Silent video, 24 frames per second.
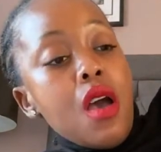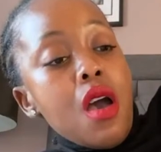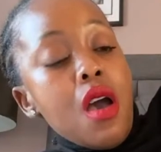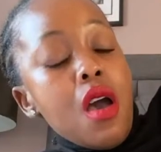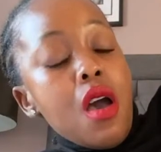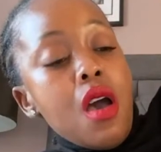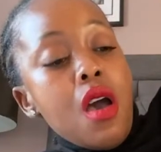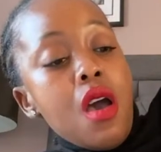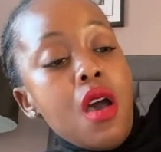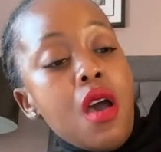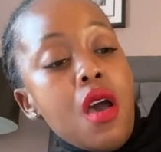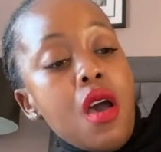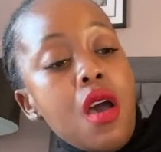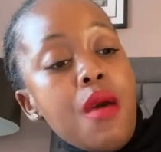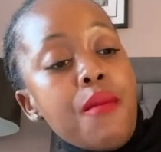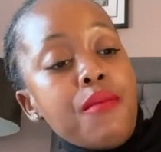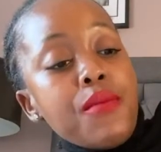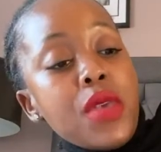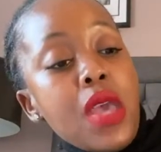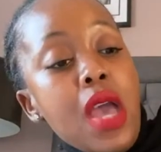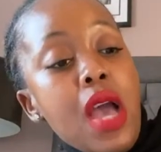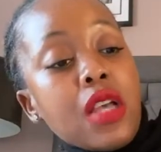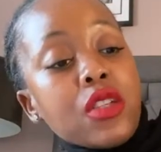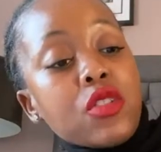um
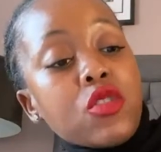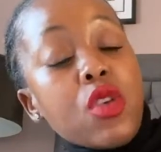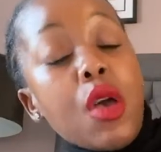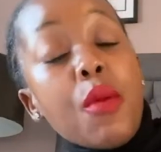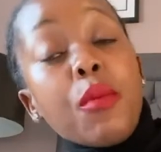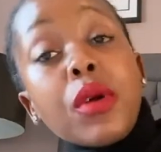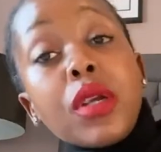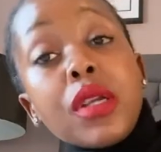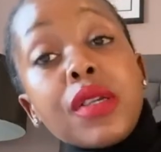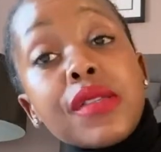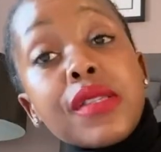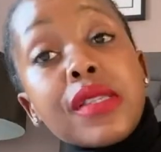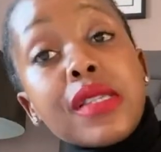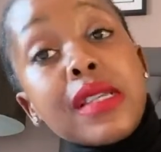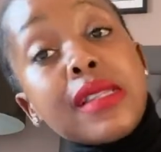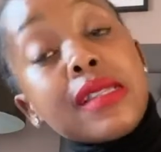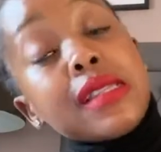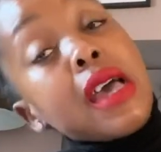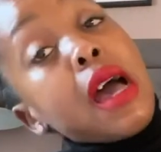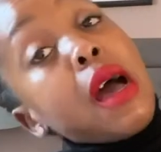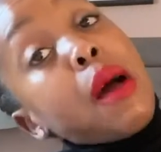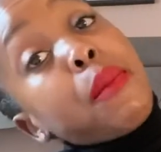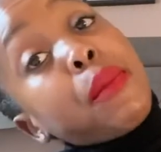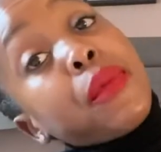yeah so i'm gonna
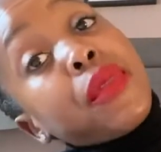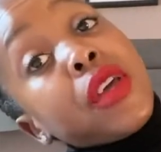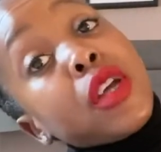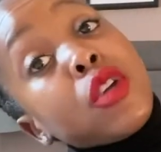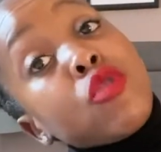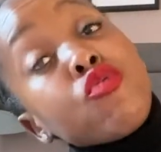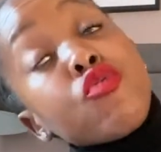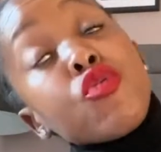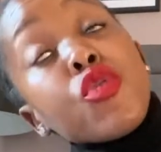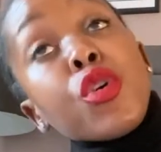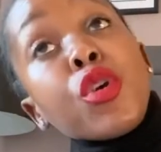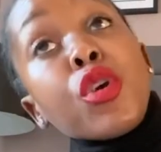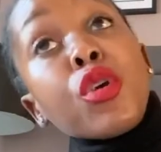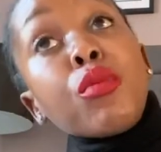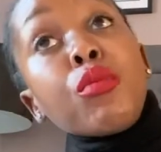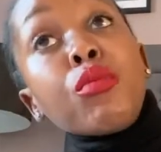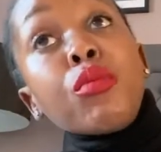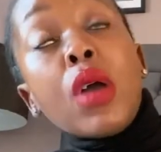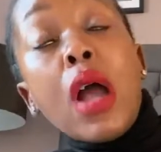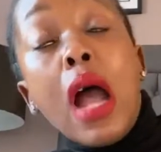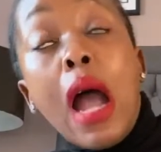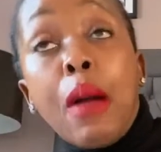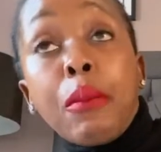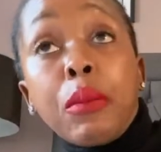set up that room
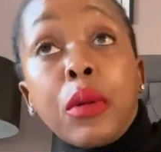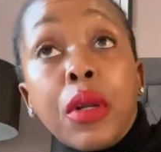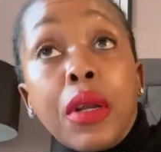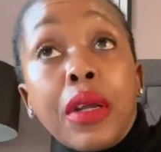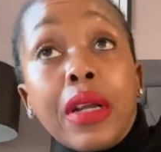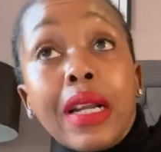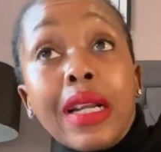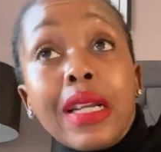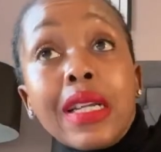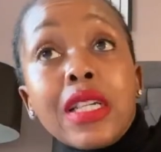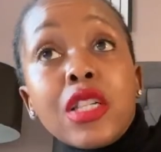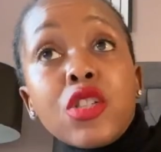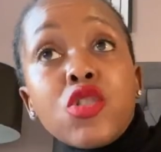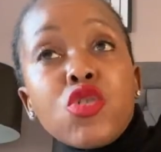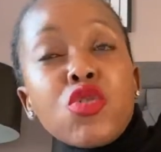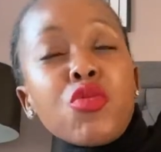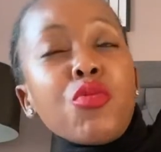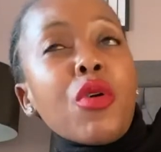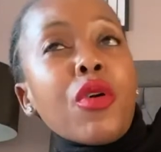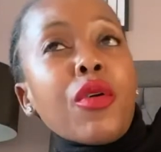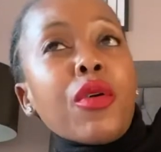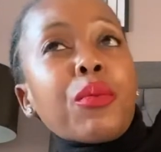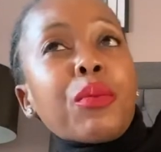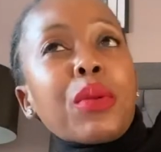i'm gonna clean it
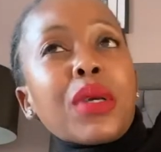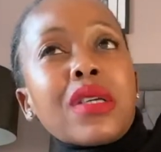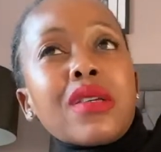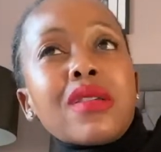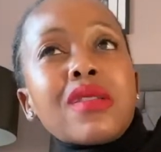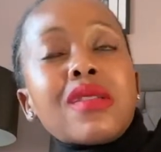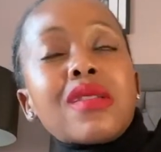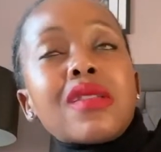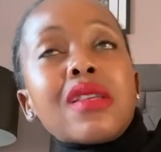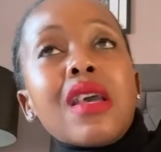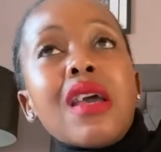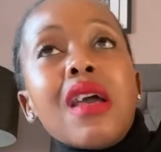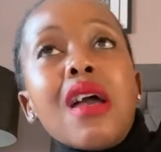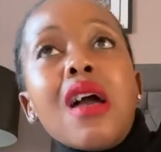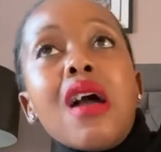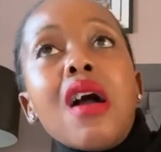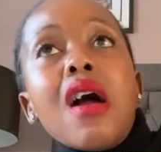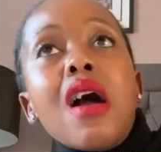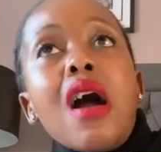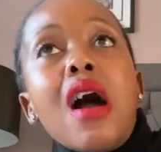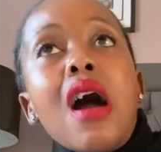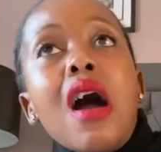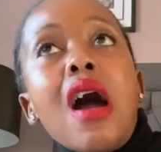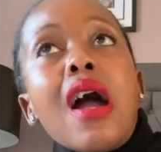tomorrow because
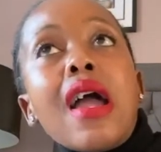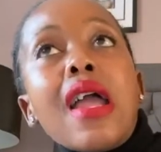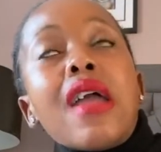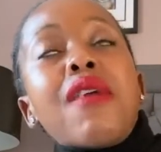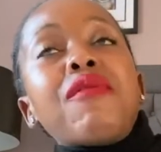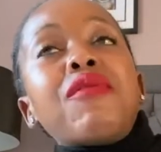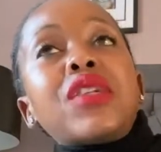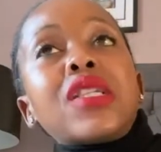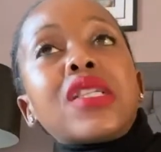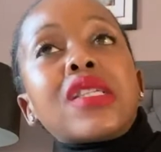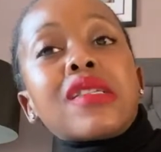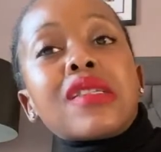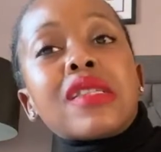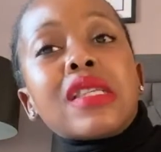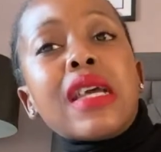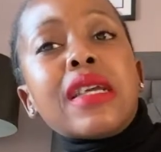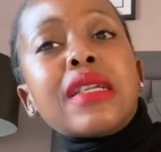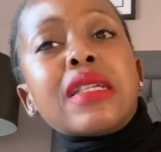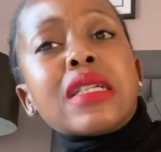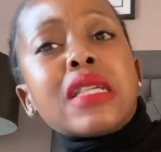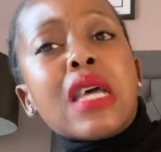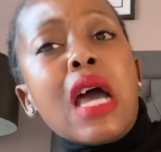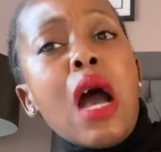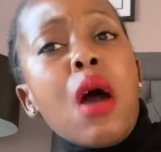I haven't
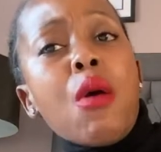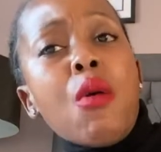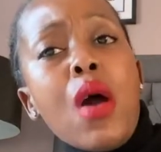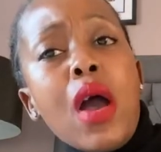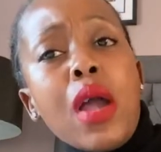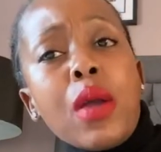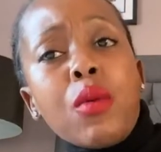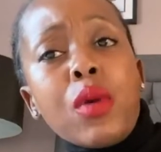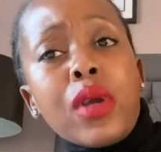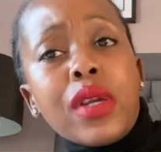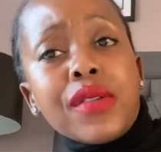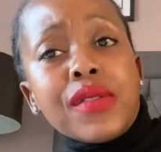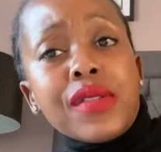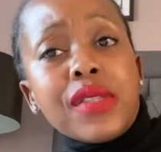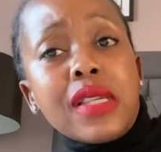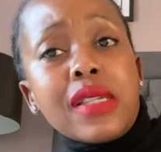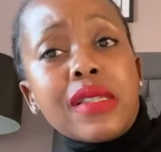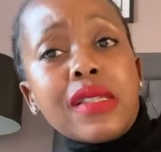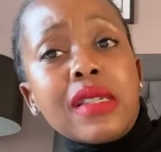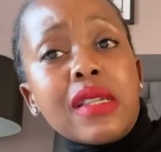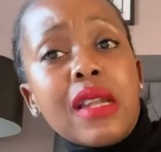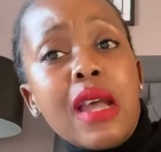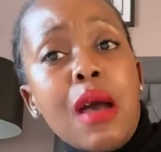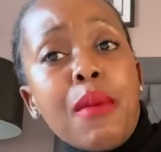decided how I want to
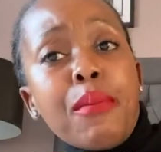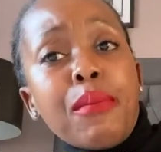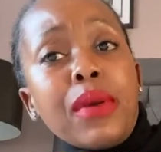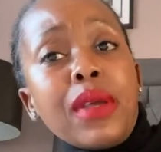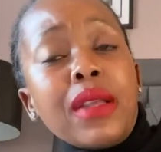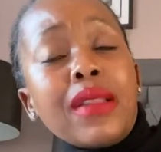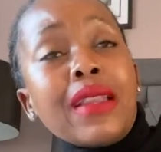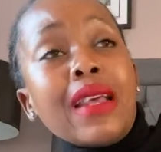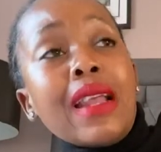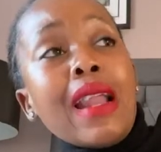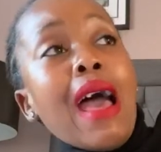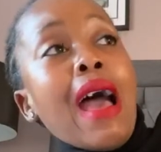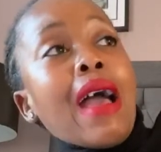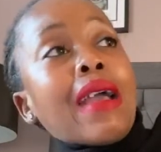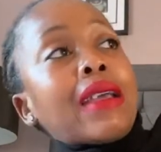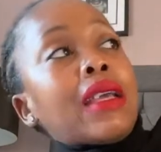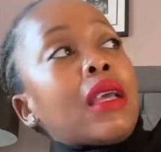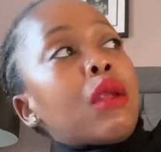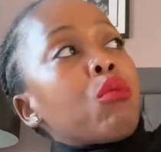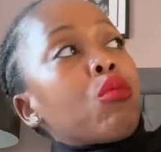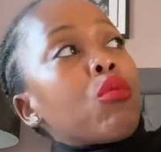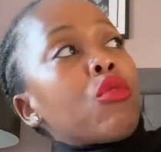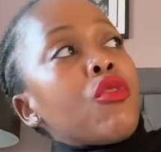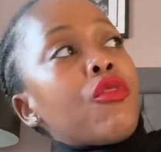set it up and then I
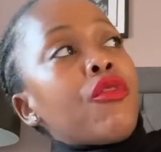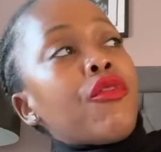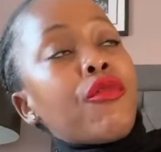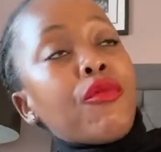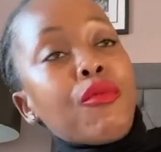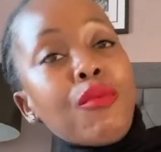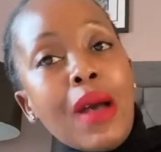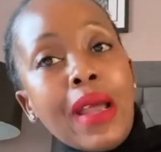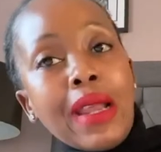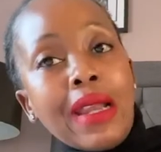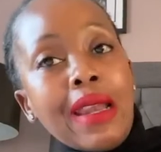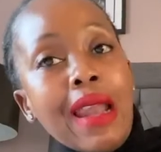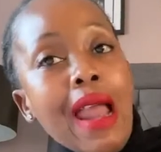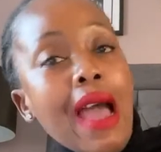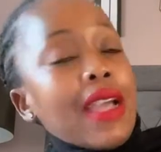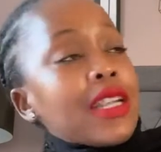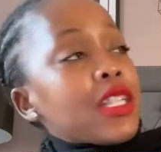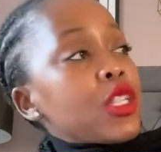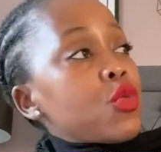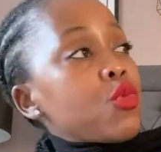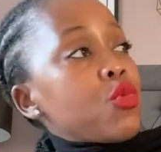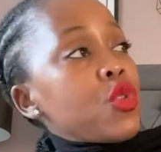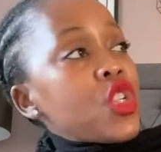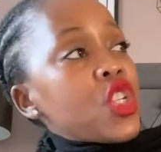can move my
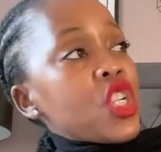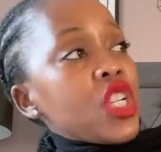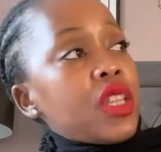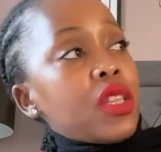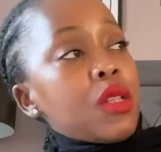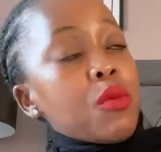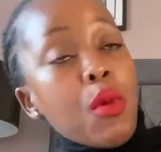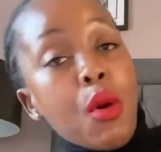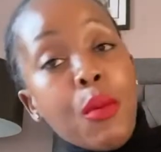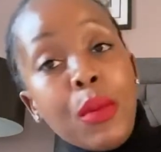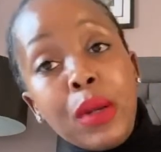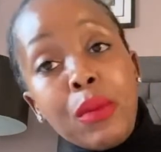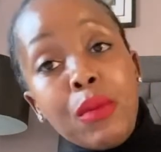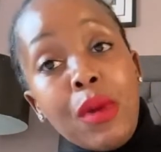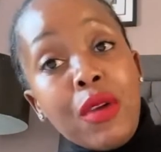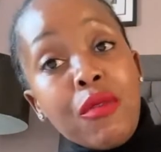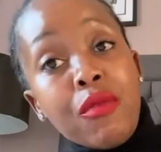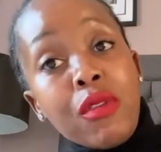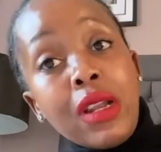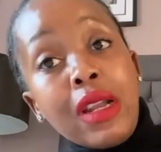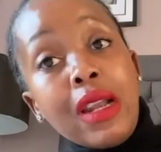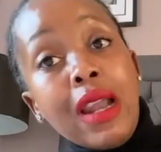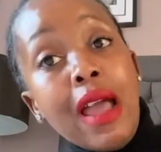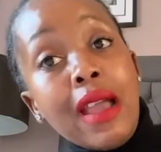light, which at the moment my
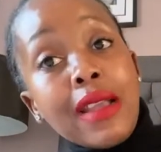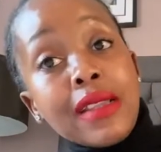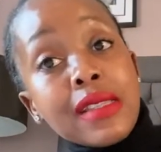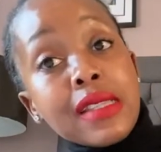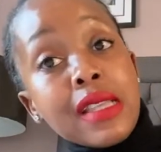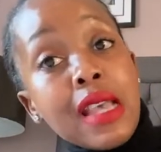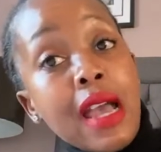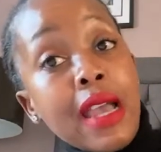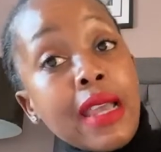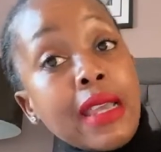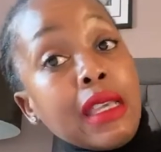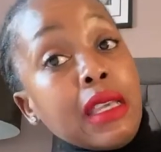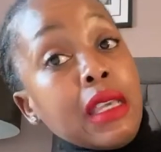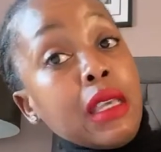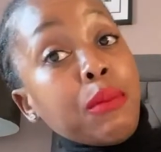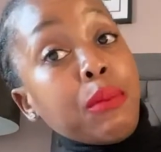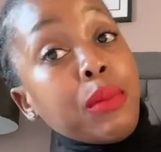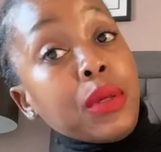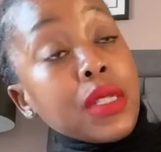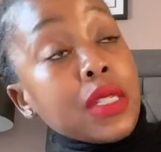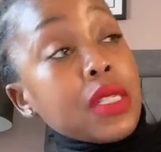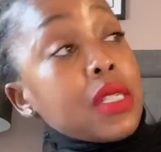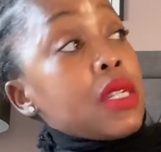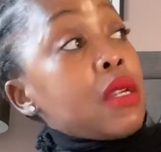ring light, I keep
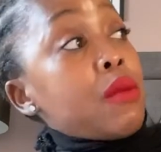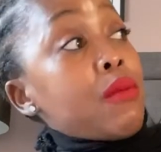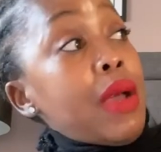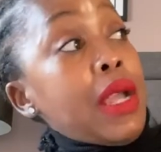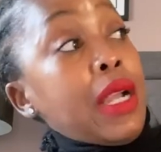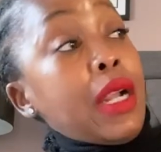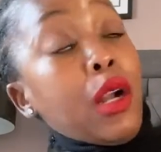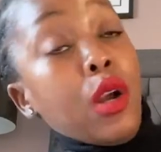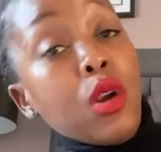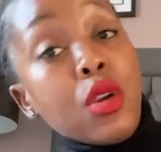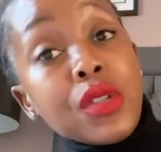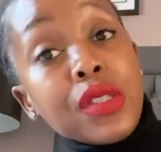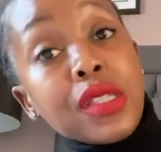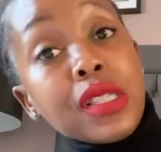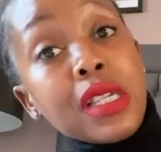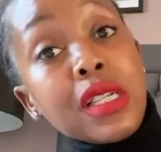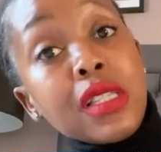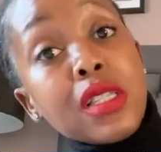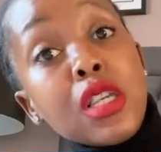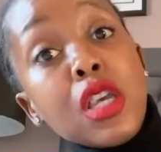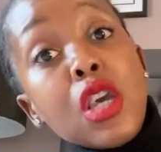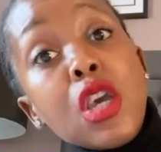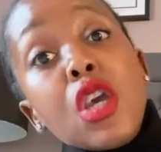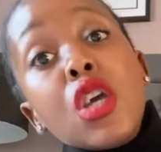it in my closet.